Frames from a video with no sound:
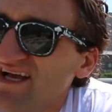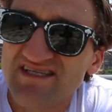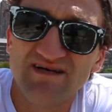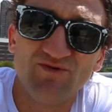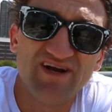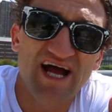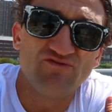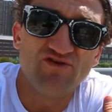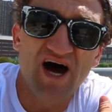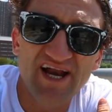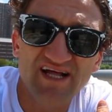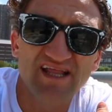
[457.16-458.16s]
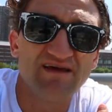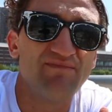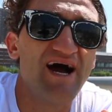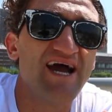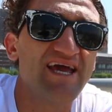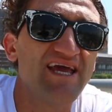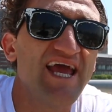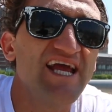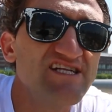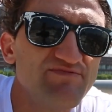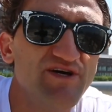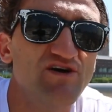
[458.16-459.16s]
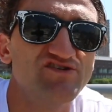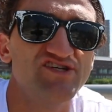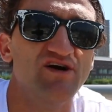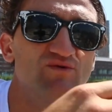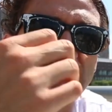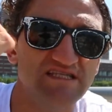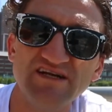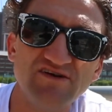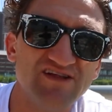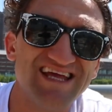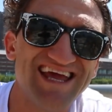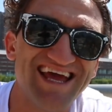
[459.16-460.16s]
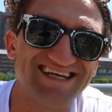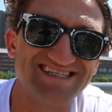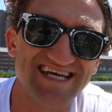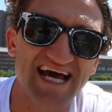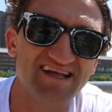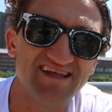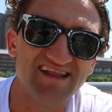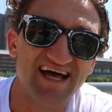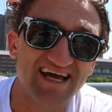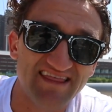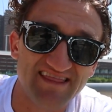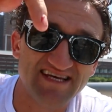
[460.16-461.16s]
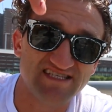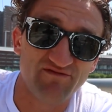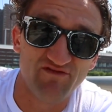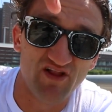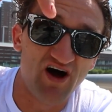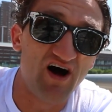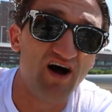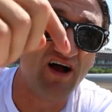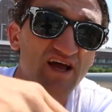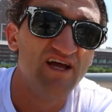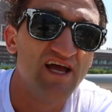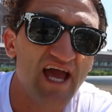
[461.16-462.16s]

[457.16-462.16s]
Somewhat ironically, my HBO show was literally exactly like this vlog.